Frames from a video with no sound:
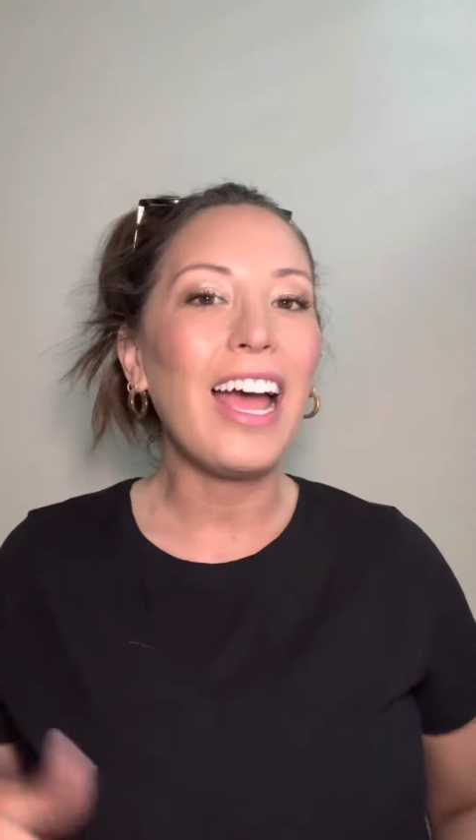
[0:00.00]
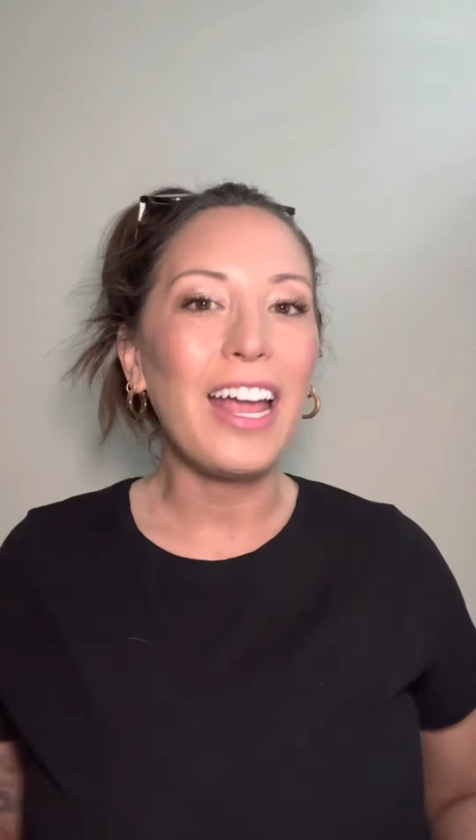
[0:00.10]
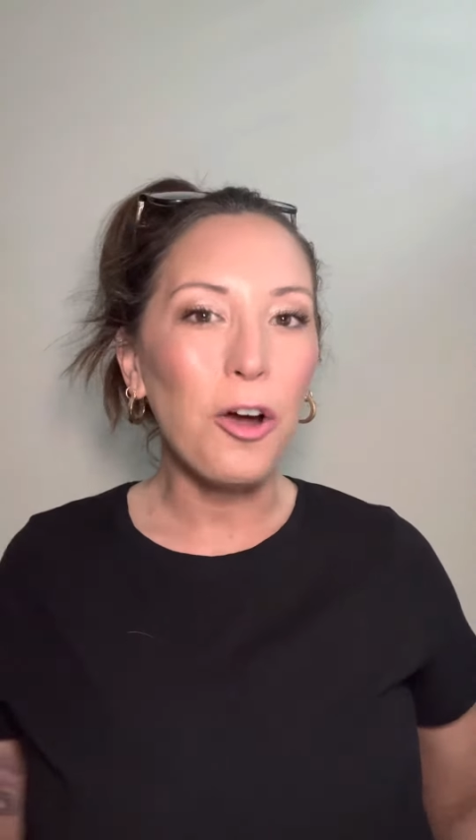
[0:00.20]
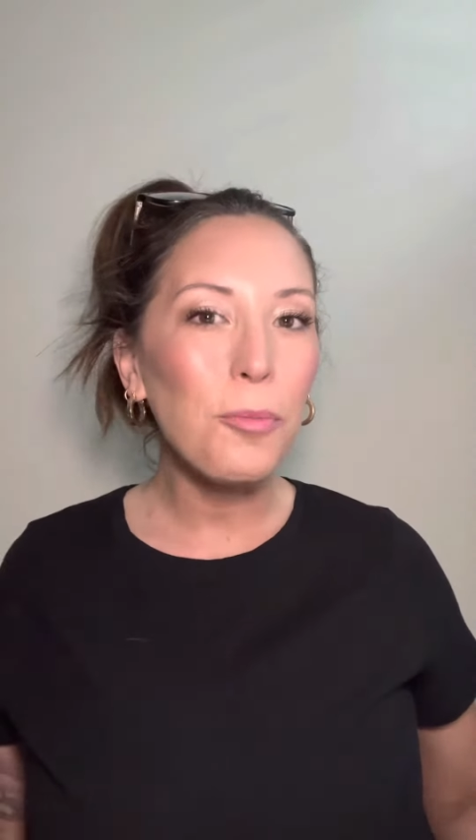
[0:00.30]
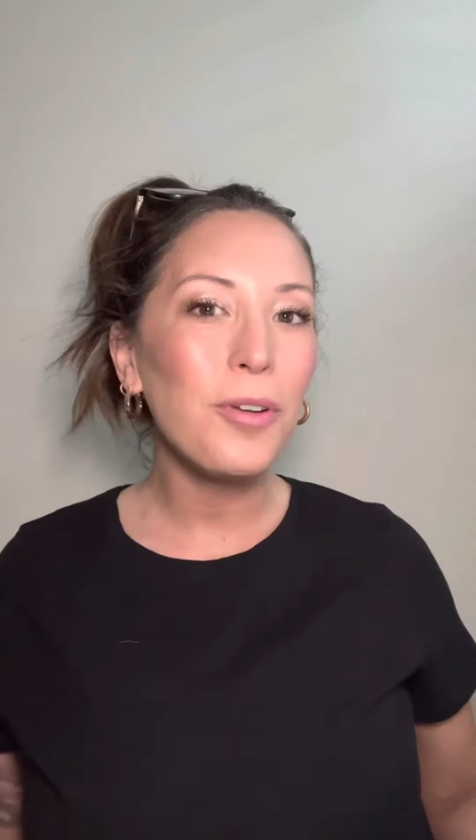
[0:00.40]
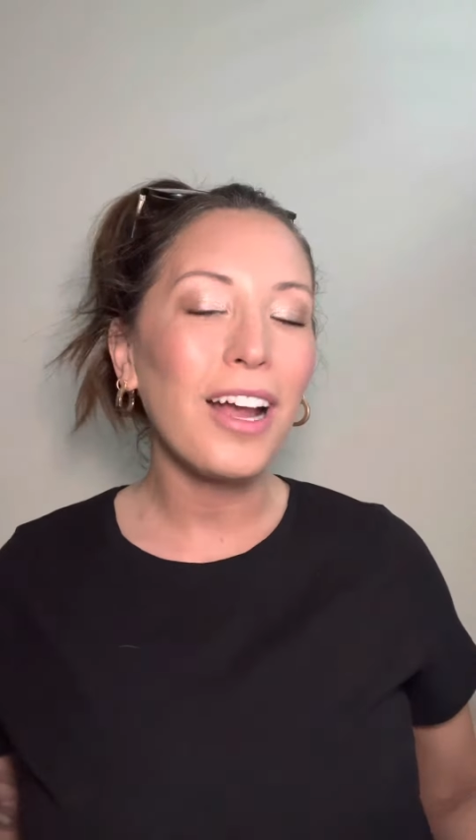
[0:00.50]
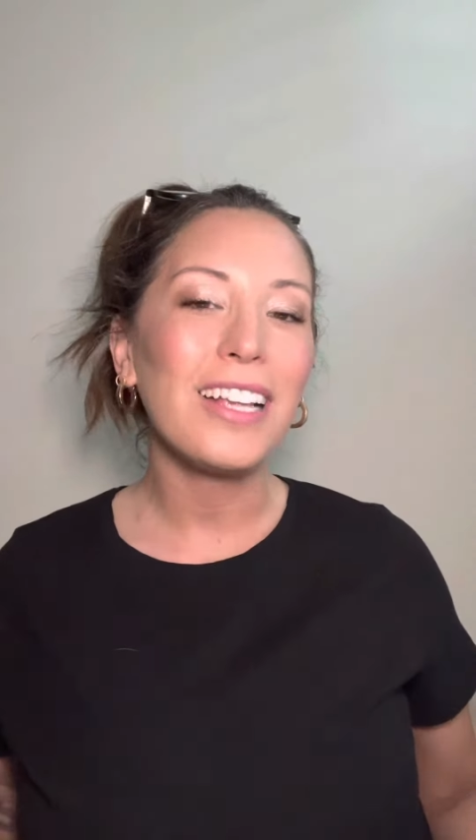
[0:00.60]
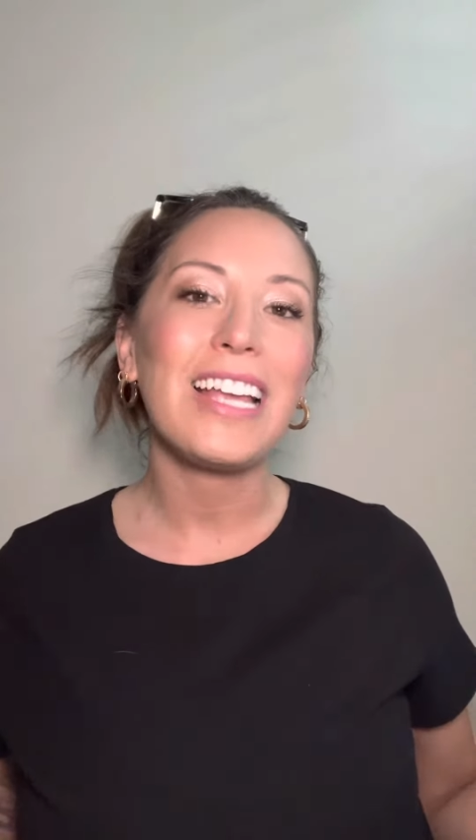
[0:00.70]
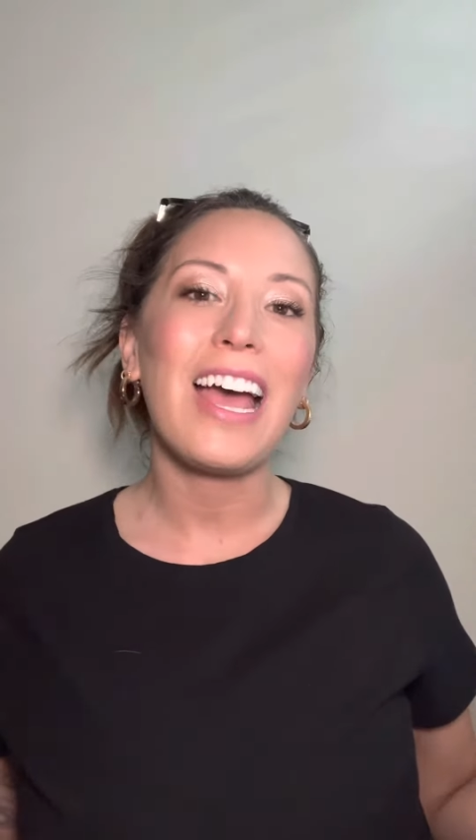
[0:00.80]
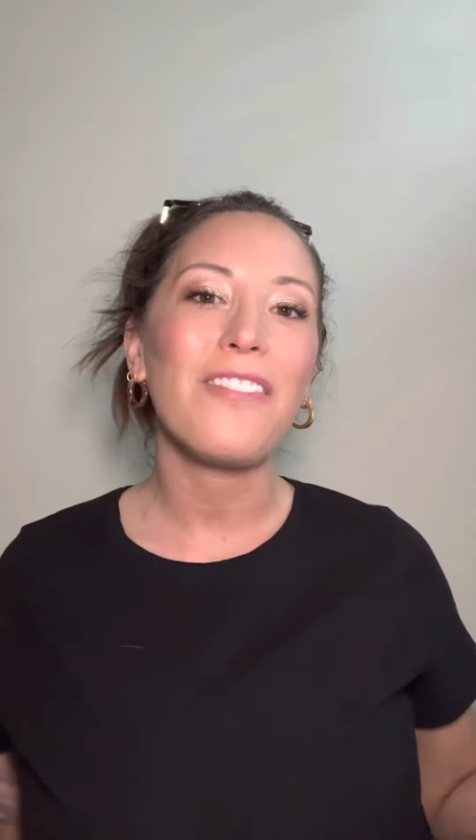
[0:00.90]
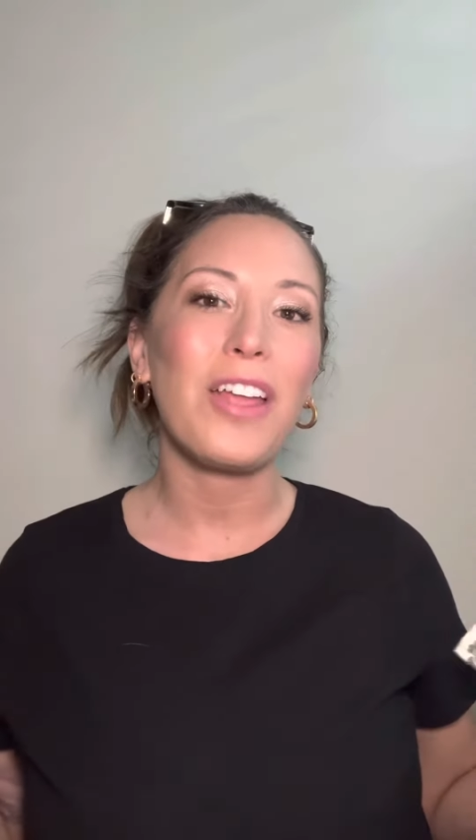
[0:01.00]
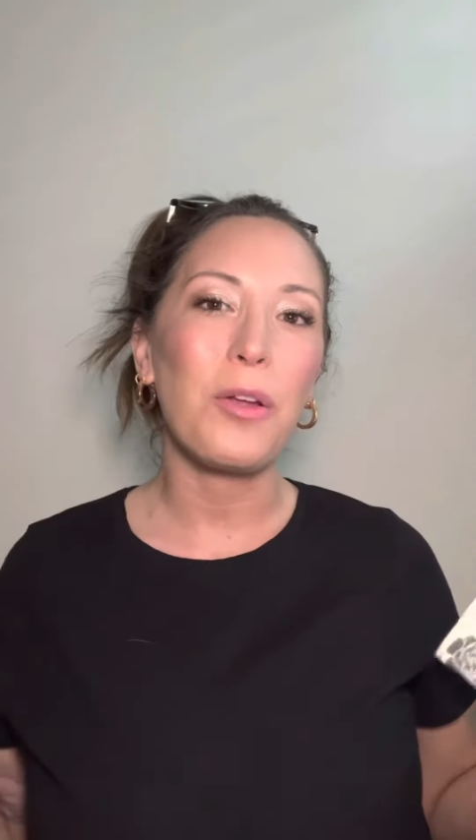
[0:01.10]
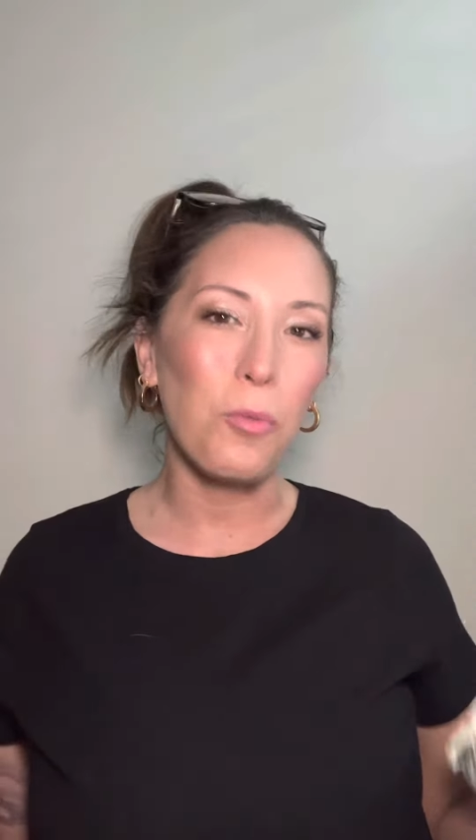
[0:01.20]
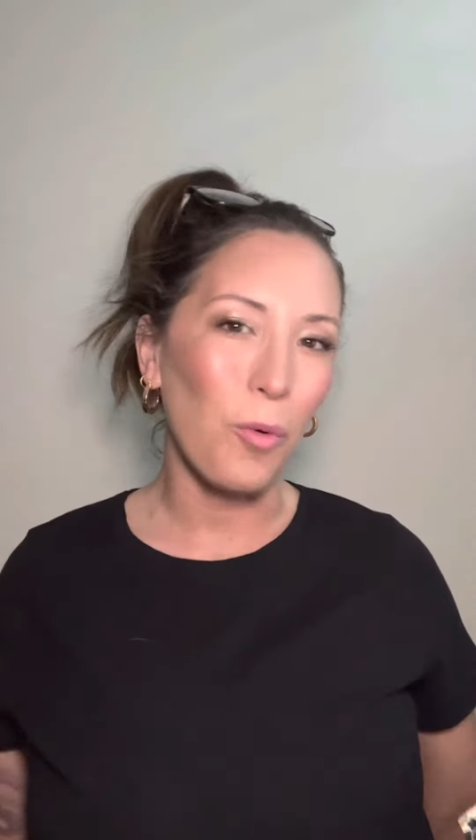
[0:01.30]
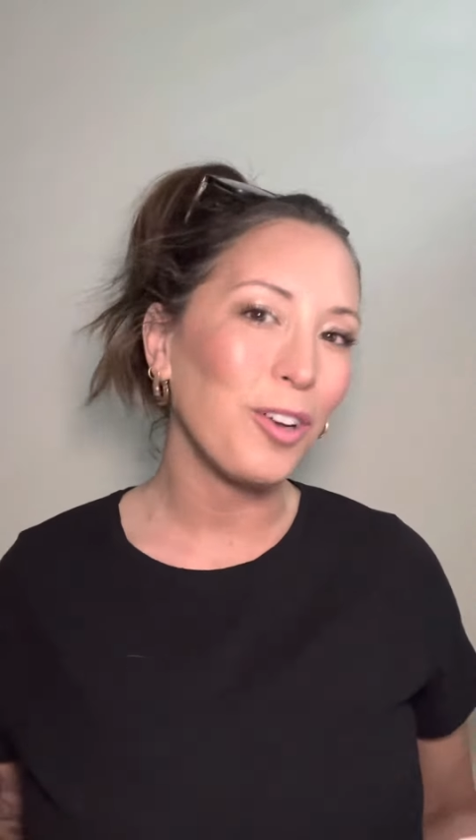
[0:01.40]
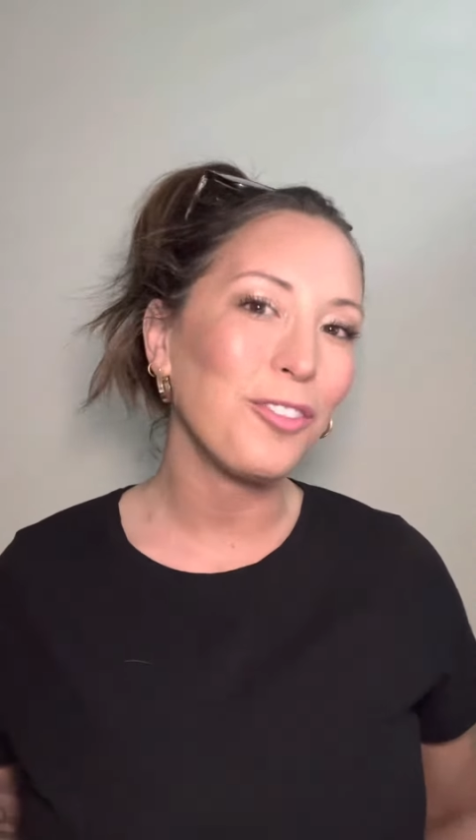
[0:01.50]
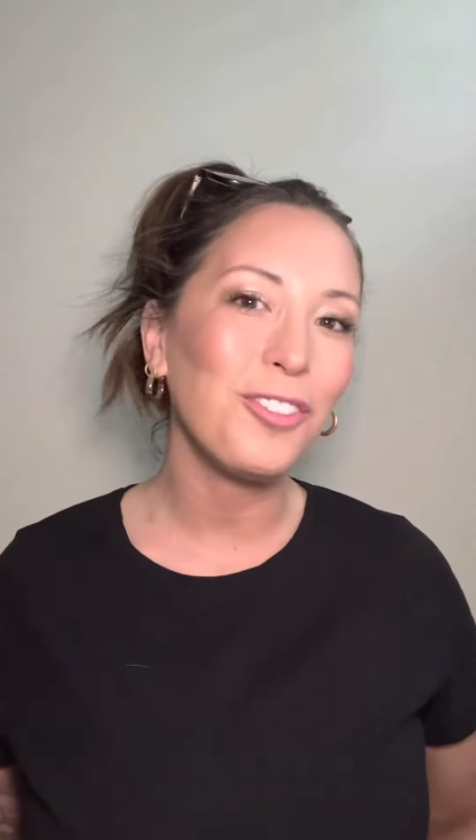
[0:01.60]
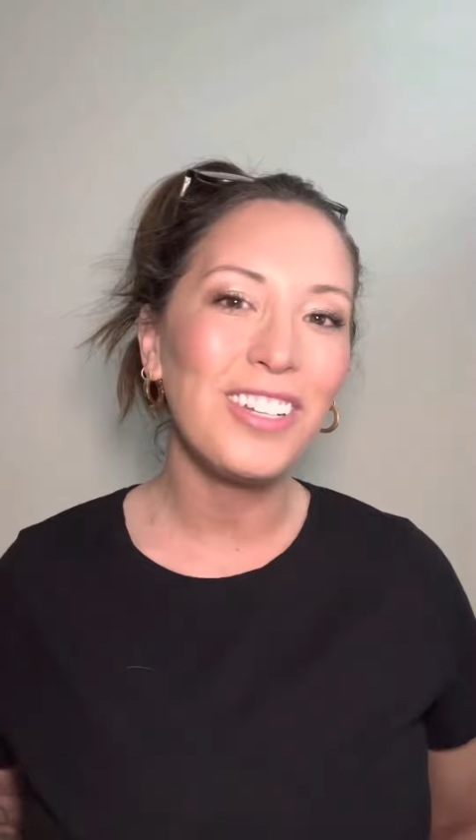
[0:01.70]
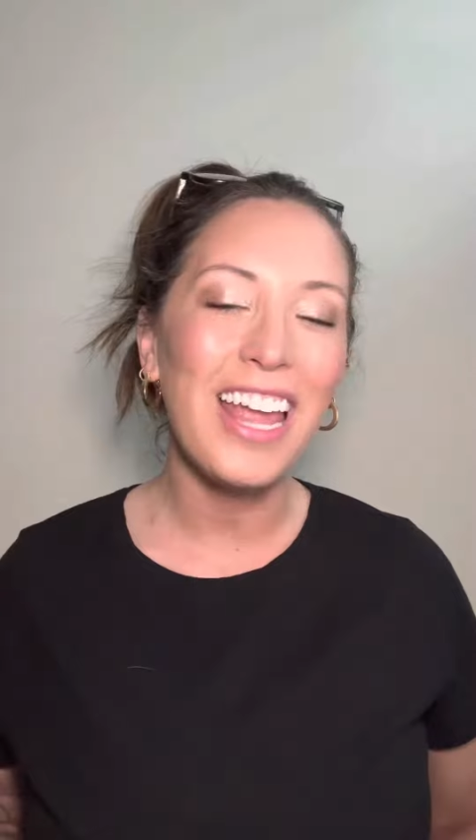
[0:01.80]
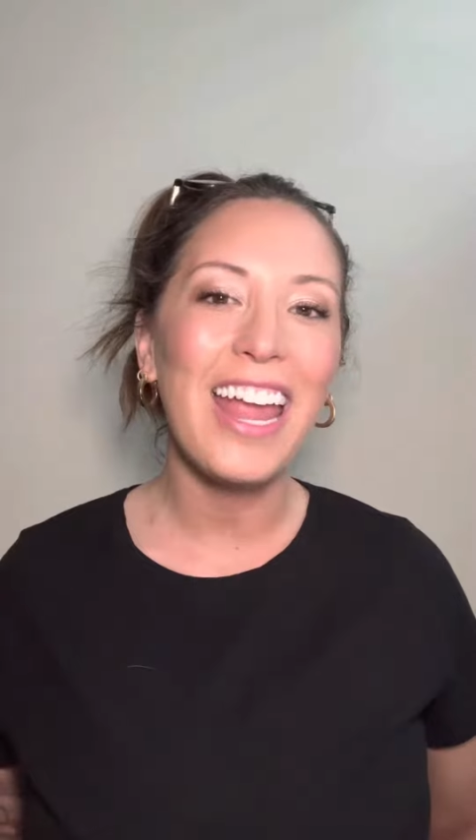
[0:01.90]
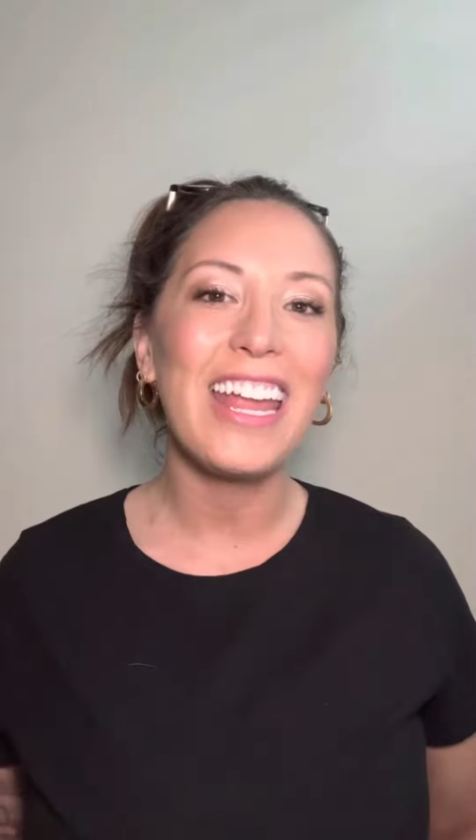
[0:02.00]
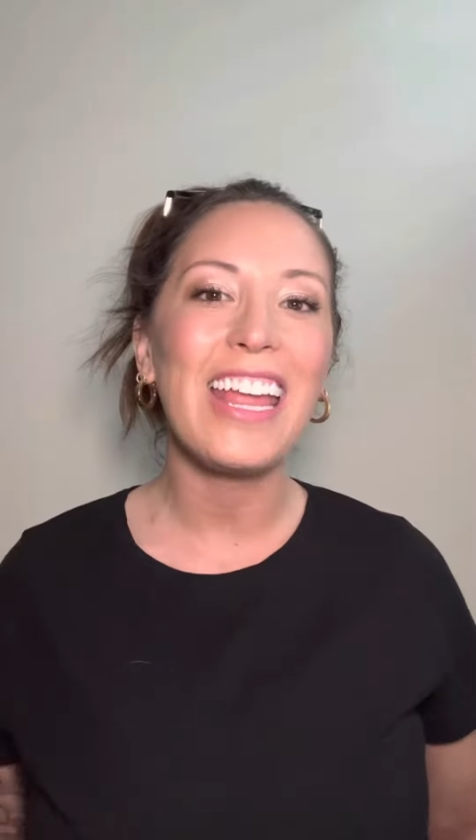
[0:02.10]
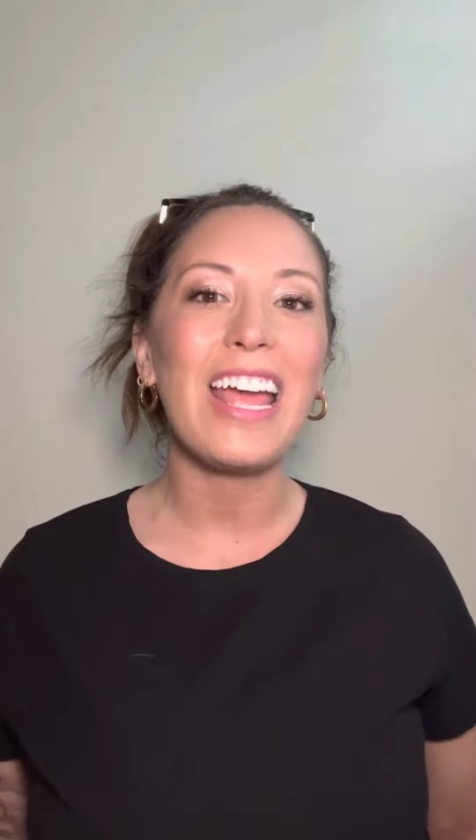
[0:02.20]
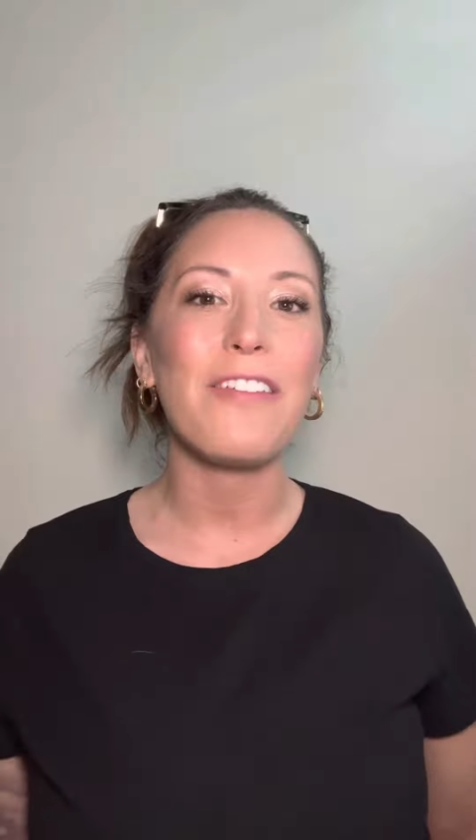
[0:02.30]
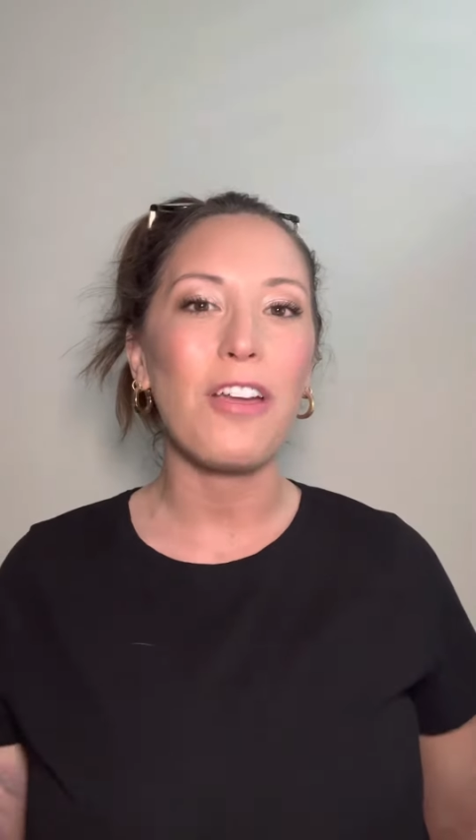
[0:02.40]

I hope you guys have a wonderful day.